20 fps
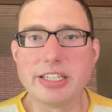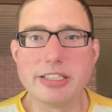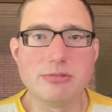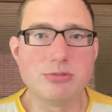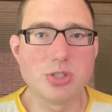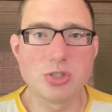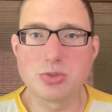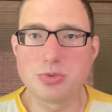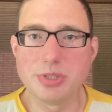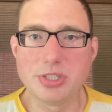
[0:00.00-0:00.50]

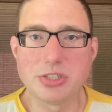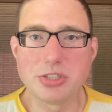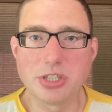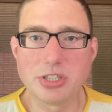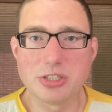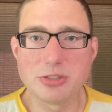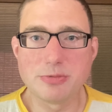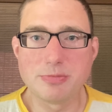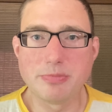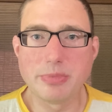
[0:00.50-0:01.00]
just
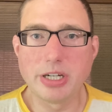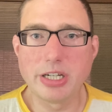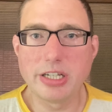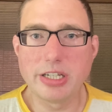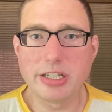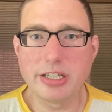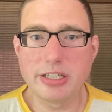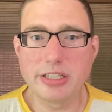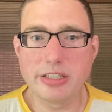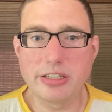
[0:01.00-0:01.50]
recharge
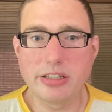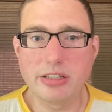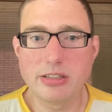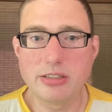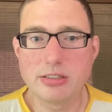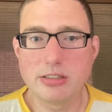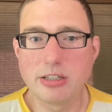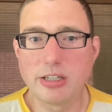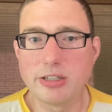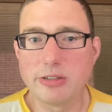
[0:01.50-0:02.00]
my
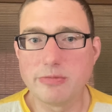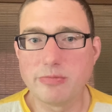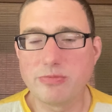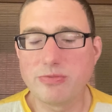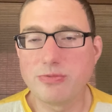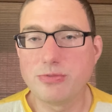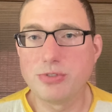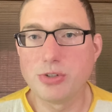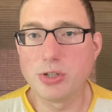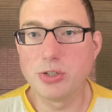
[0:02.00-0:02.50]

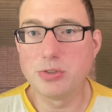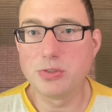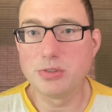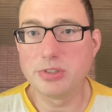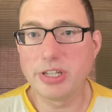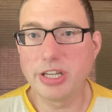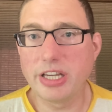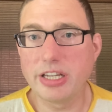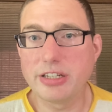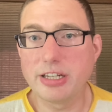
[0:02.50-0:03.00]
phone
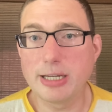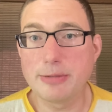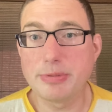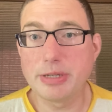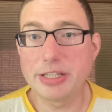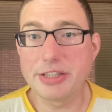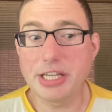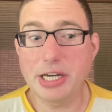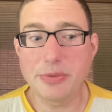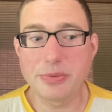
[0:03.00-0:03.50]
and iPad
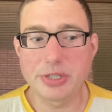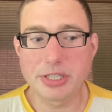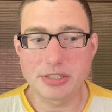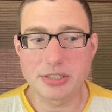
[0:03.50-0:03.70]
that way.